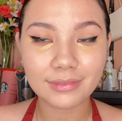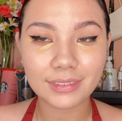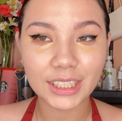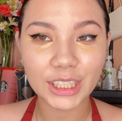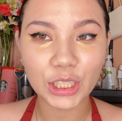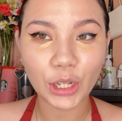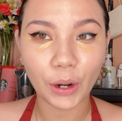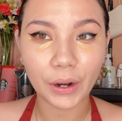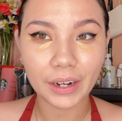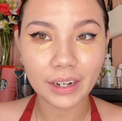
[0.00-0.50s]

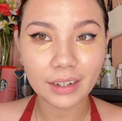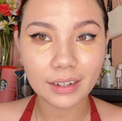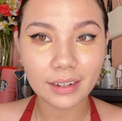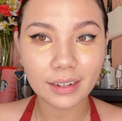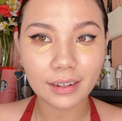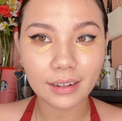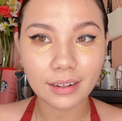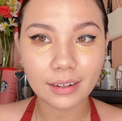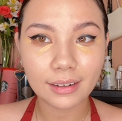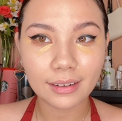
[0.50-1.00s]
dark
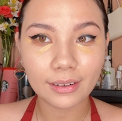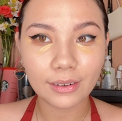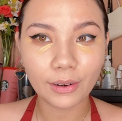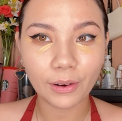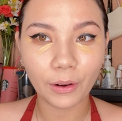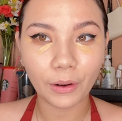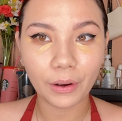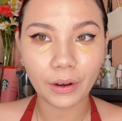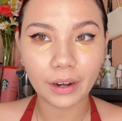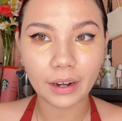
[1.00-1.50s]

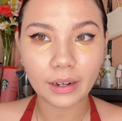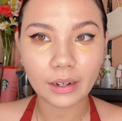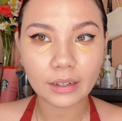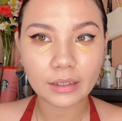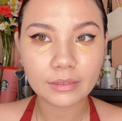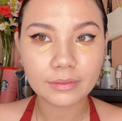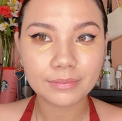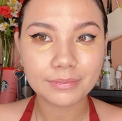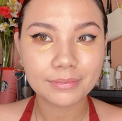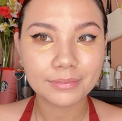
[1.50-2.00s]
or
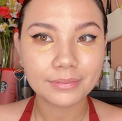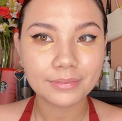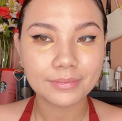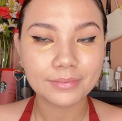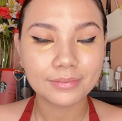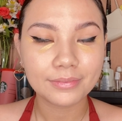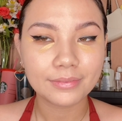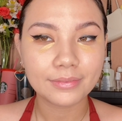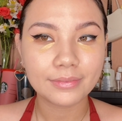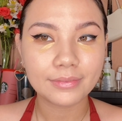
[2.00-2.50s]

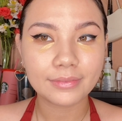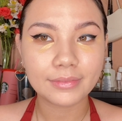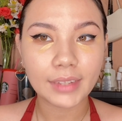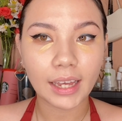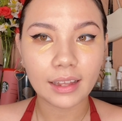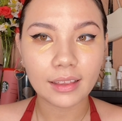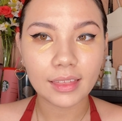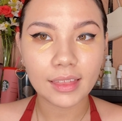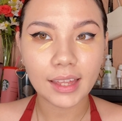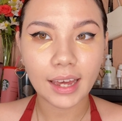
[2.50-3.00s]

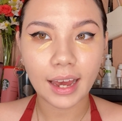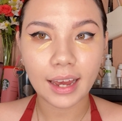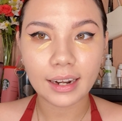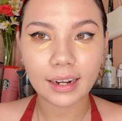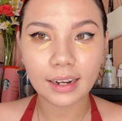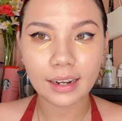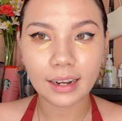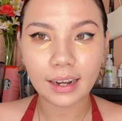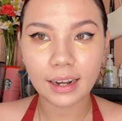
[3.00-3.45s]
not that